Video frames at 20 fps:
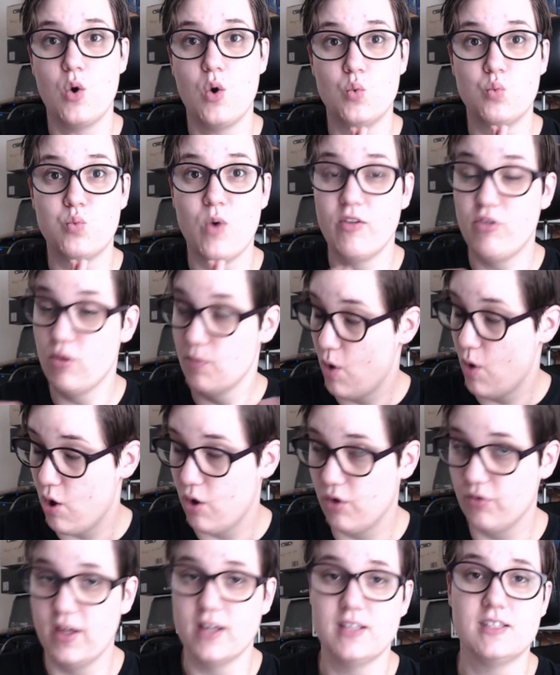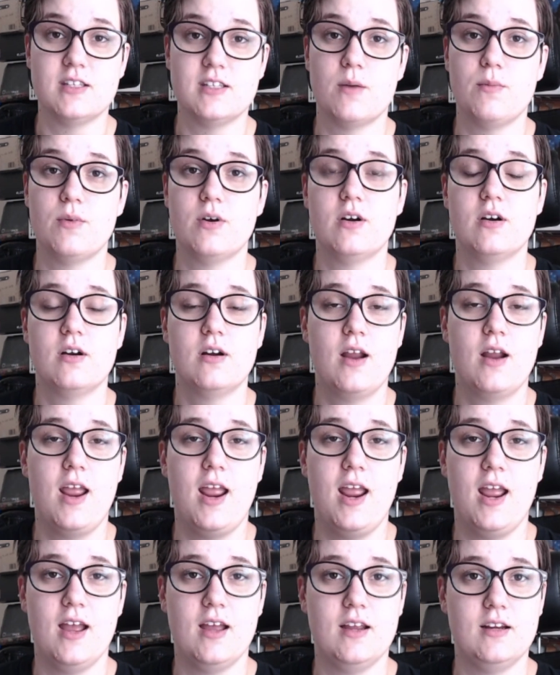Read them all that summer,
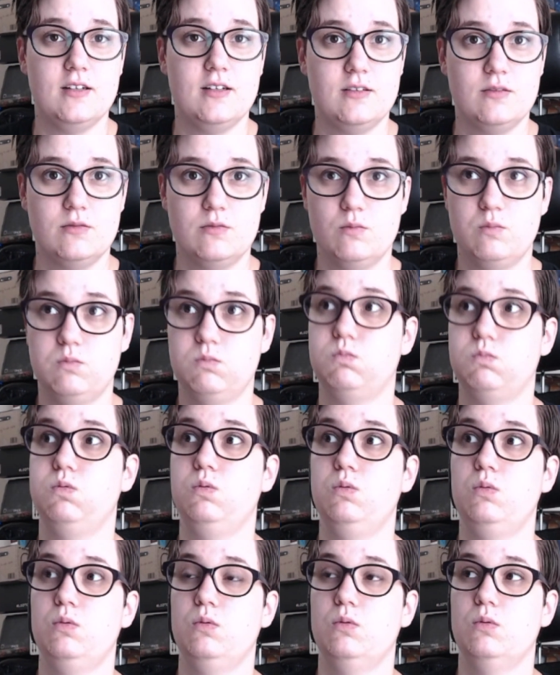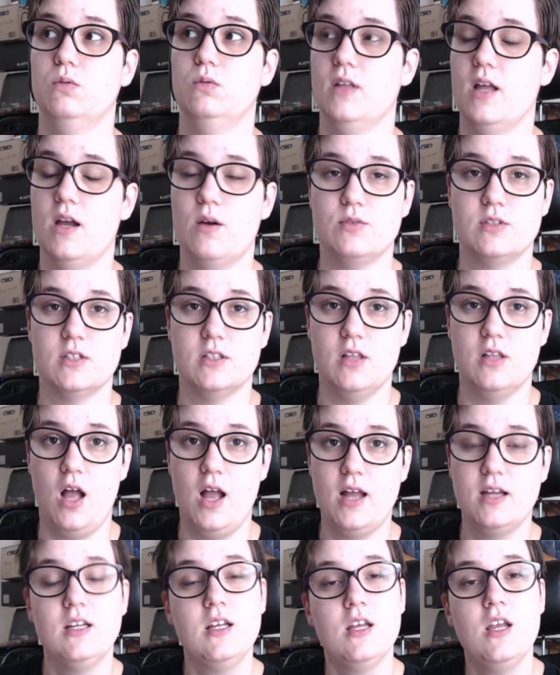and woo, that was a
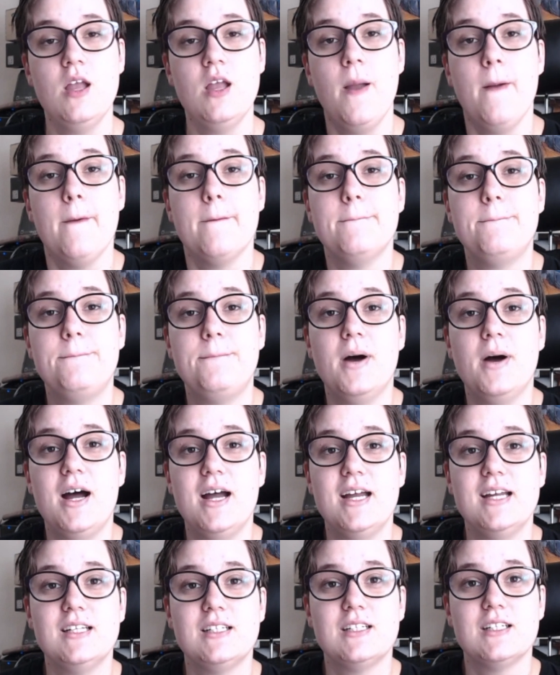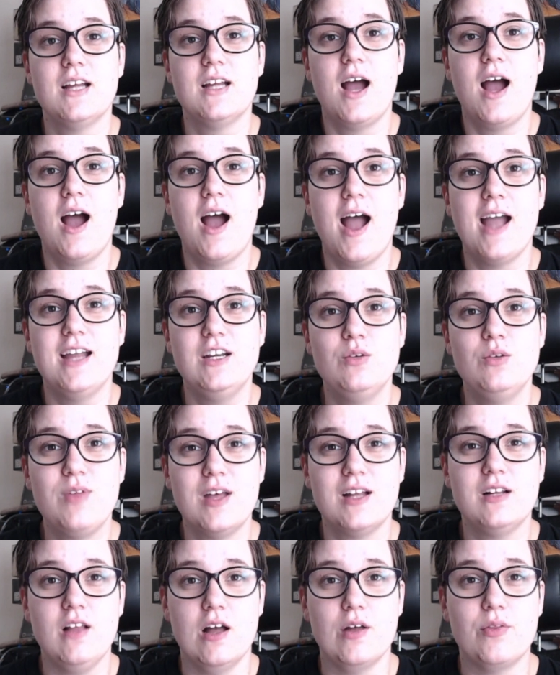lot. But I do
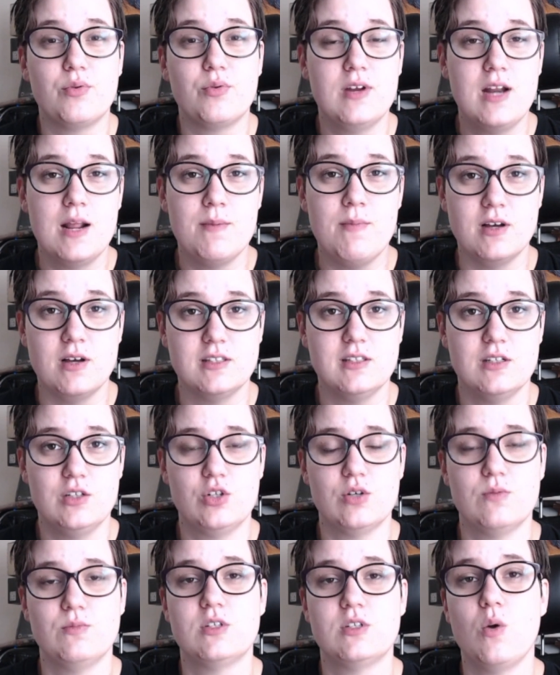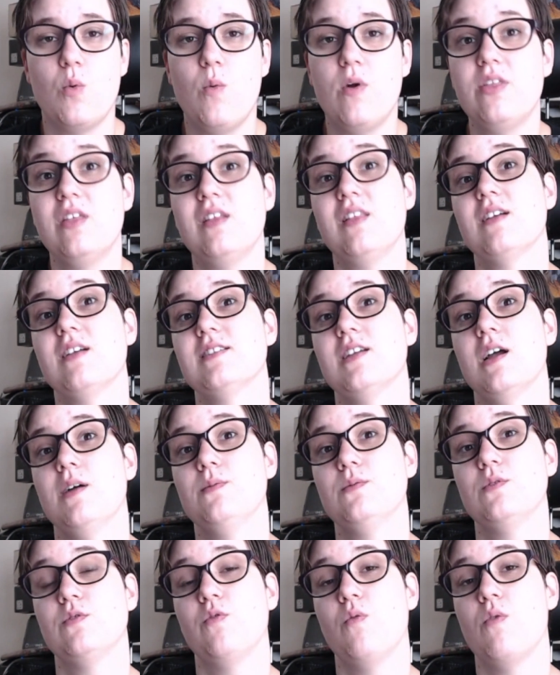that a lot, 3-day monk syndrome. So one thing that's
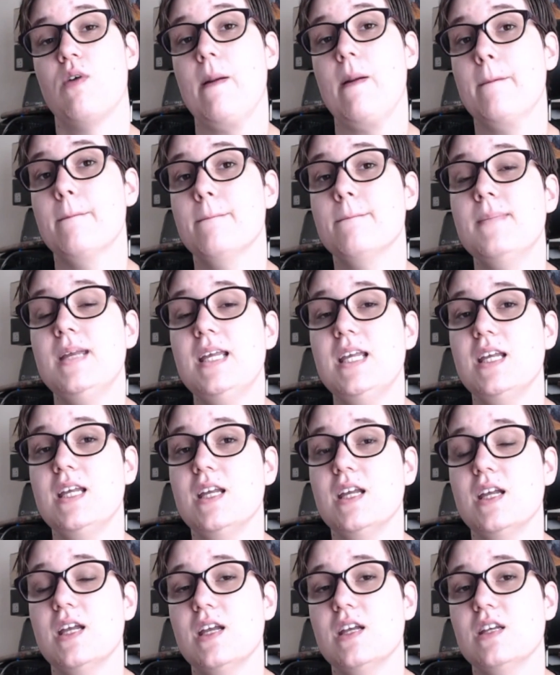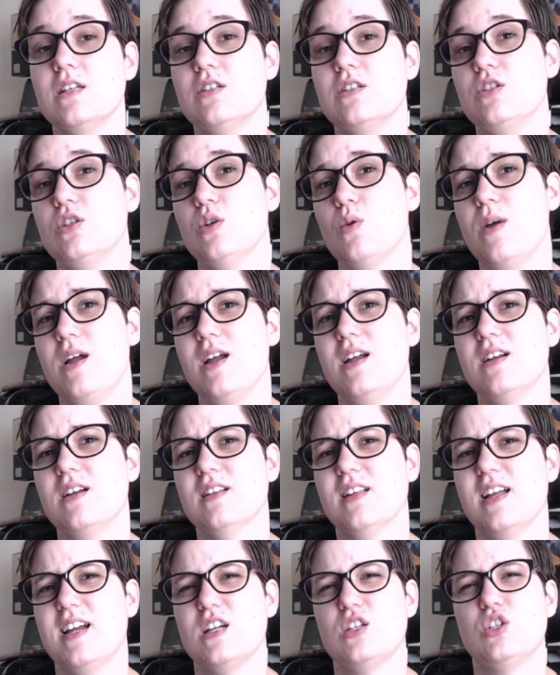helped for me is doing
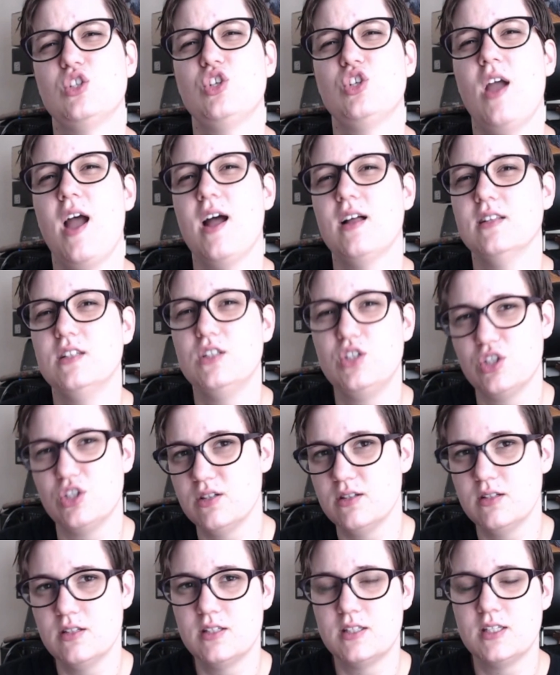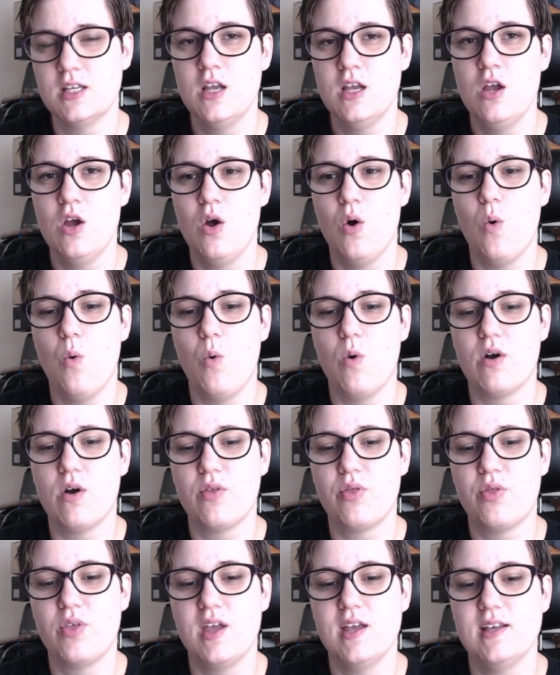challenges or
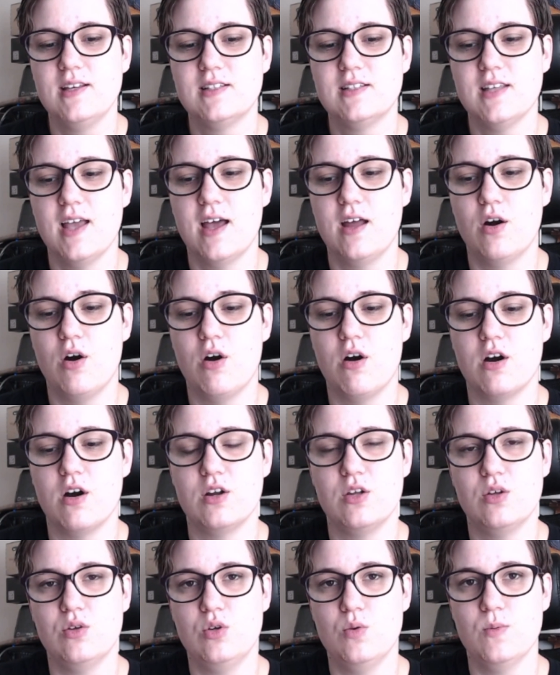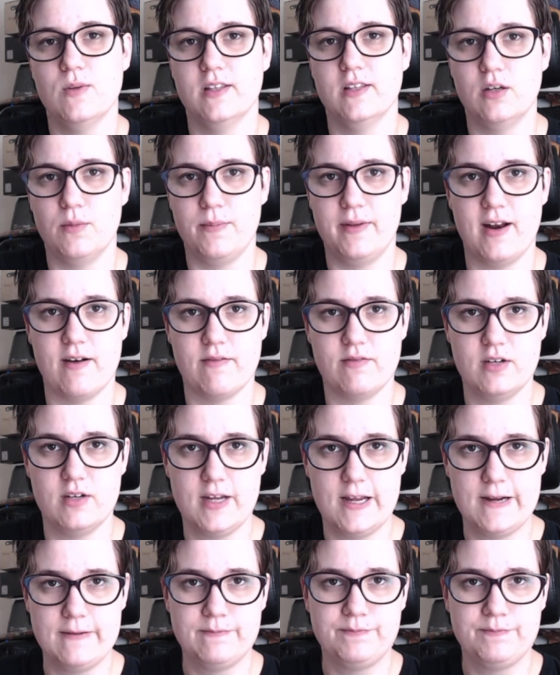things that you do a little bit every day.